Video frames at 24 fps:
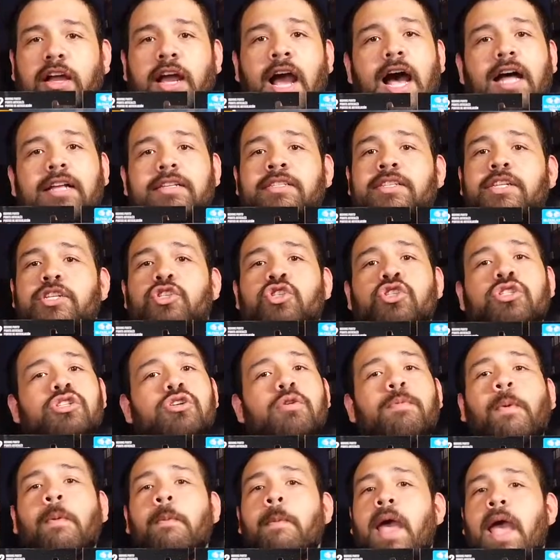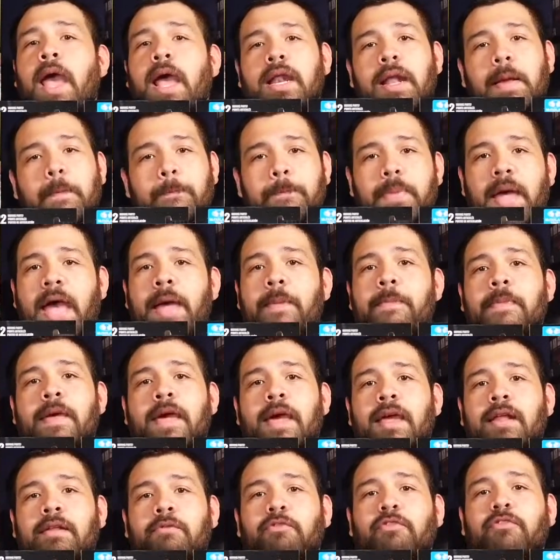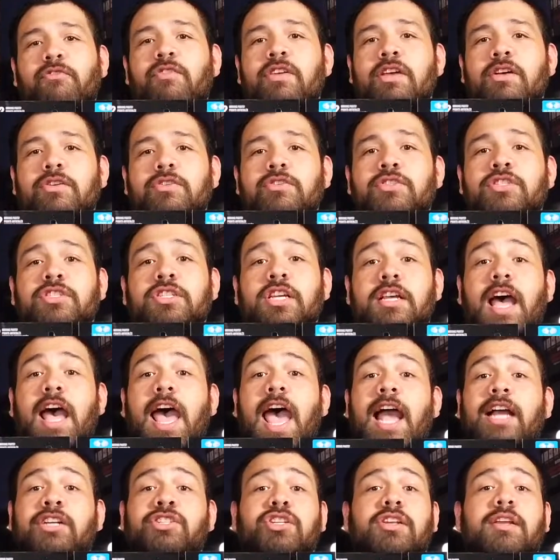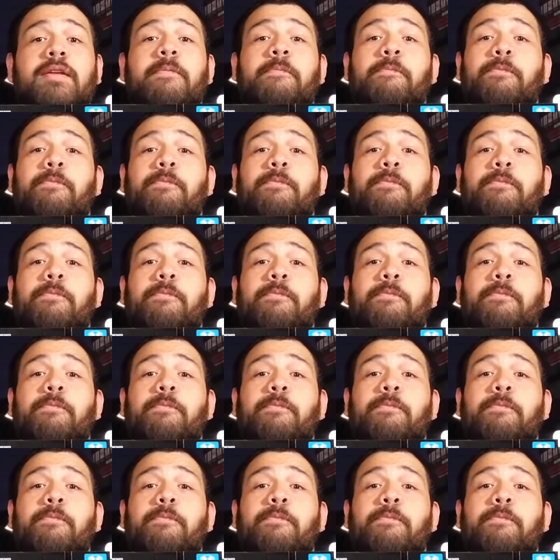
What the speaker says: constant Superman and Batman reveals to actually